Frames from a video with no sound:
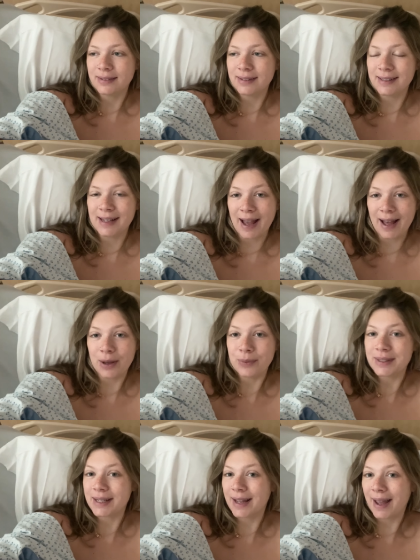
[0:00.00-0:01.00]
yeah, it
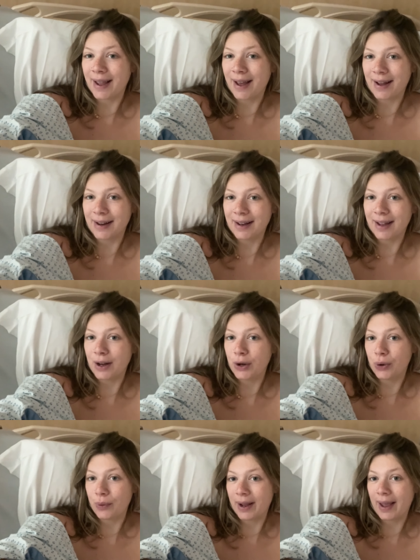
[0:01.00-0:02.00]
was a chaotic and
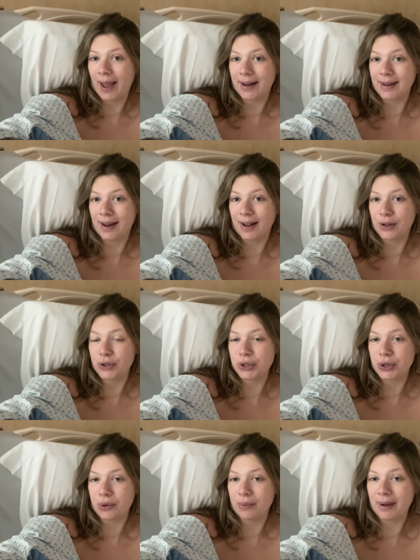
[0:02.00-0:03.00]
quick ending
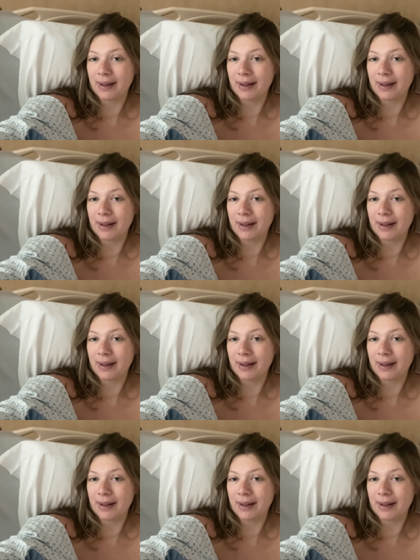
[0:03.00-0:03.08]
to my